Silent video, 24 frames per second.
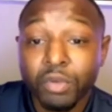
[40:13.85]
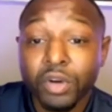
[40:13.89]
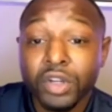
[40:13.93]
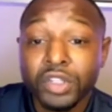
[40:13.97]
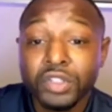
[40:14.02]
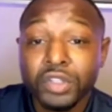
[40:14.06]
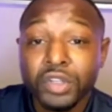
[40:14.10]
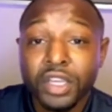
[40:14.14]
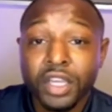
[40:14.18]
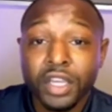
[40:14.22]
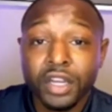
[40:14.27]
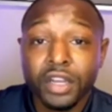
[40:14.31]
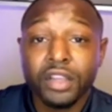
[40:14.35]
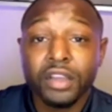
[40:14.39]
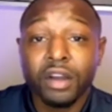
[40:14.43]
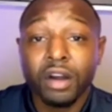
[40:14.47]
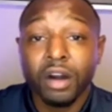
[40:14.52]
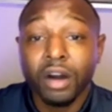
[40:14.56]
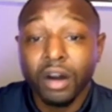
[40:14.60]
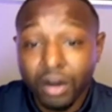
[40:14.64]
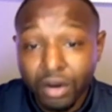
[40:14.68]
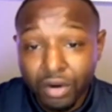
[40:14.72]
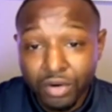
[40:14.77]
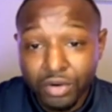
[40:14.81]
Once you get in
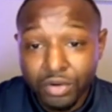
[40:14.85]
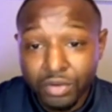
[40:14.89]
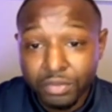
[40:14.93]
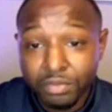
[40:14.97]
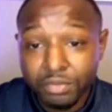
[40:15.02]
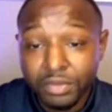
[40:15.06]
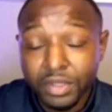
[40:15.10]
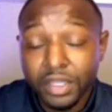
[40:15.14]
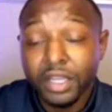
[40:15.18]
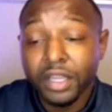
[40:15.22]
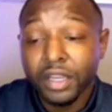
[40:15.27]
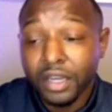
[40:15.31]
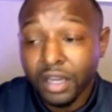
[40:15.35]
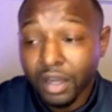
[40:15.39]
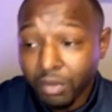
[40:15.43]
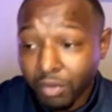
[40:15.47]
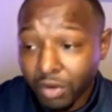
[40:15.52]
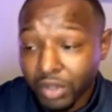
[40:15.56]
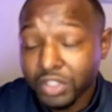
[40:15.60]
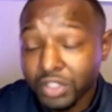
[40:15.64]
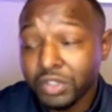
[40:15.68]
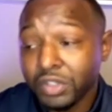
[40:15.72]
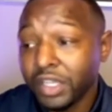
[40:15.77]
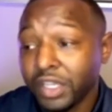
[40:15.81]
your home,
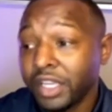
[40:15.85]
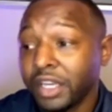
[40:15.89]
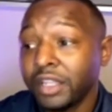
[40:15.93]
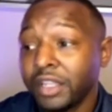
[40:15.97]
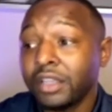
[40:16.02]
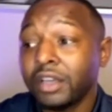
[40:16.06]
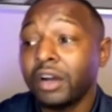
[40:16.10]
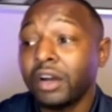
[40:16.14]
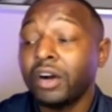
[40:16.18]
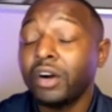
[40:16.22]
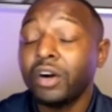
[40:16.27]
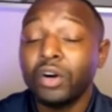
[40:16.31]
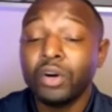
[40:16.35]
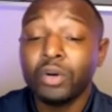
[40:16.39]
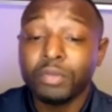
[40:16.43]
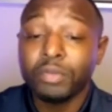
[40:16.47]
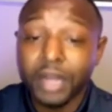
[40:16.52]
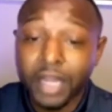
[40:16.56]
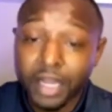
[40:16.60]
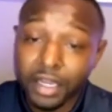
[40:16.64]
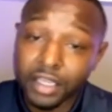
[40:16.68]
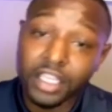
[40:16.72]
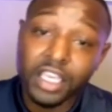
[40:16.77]
now